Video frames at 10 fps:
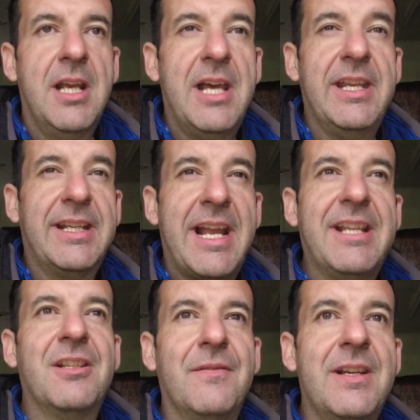And it
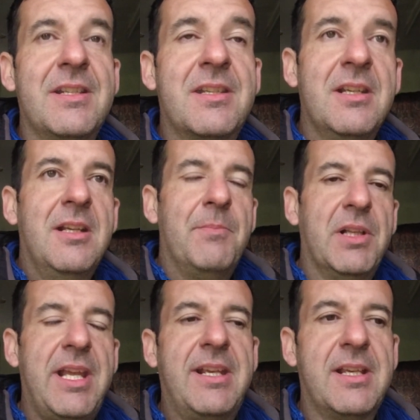kind of is.
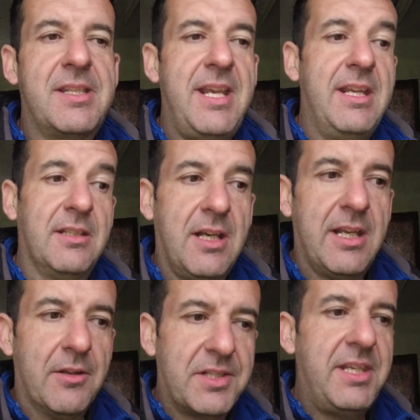But like I said,
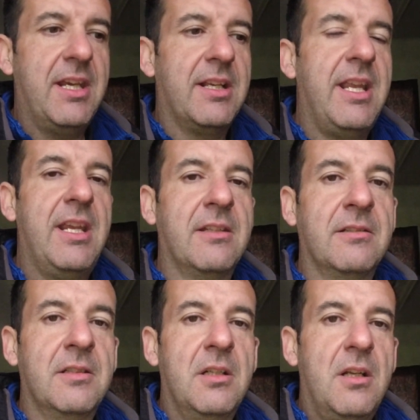and I'll say it
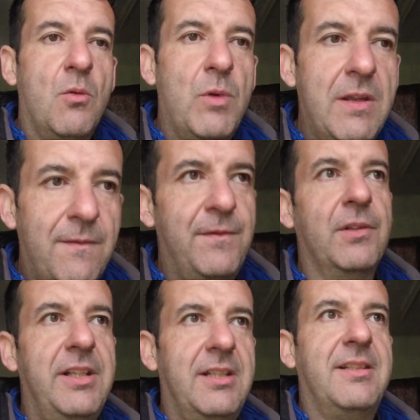again, we
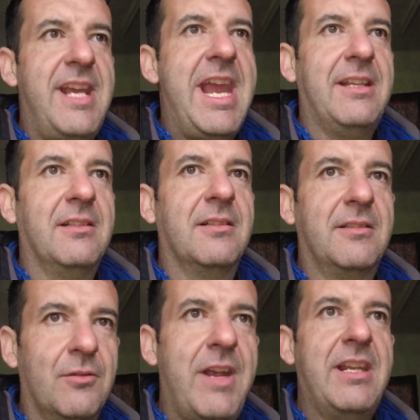fully intend
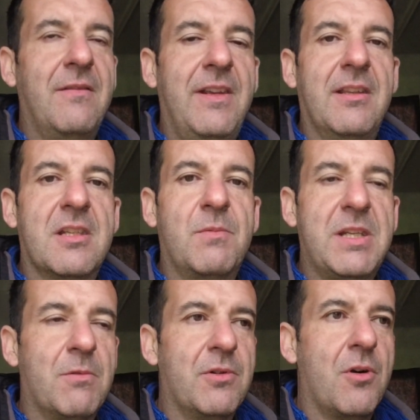to renovate this
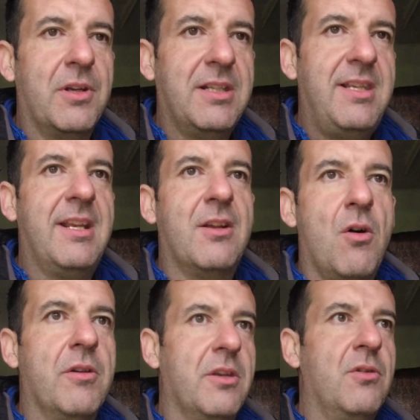place. We're not going to take it
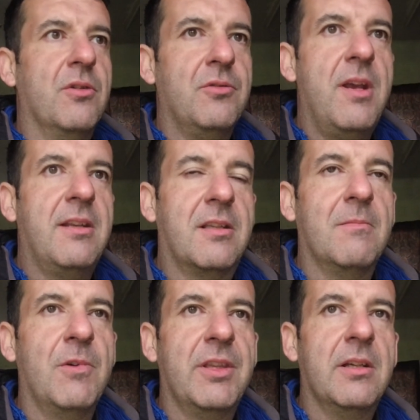on and not do
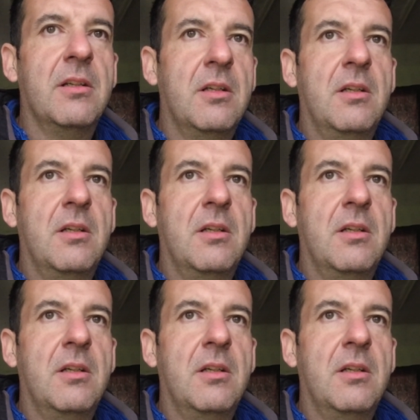anything with it.